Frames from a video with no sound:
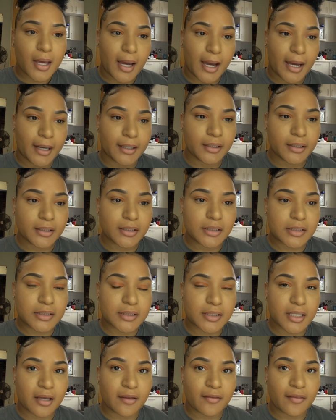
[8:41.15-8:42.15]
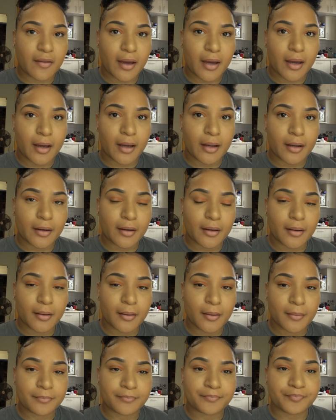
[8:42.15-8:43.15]
I did say that
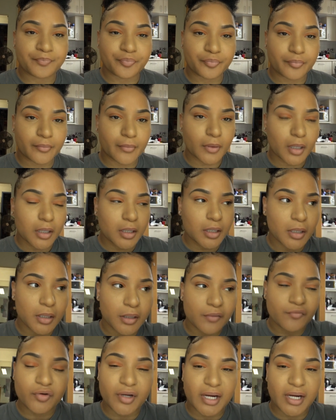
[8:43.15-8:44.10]
if